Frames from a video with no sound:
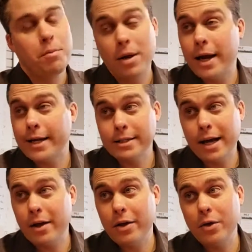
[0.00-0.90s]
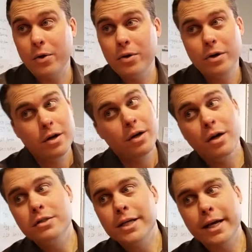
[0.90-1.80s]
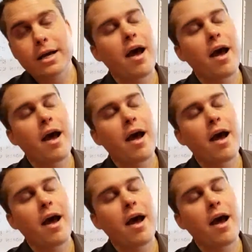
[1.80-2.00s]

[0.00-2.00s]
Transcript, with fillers: But I can tell you, taking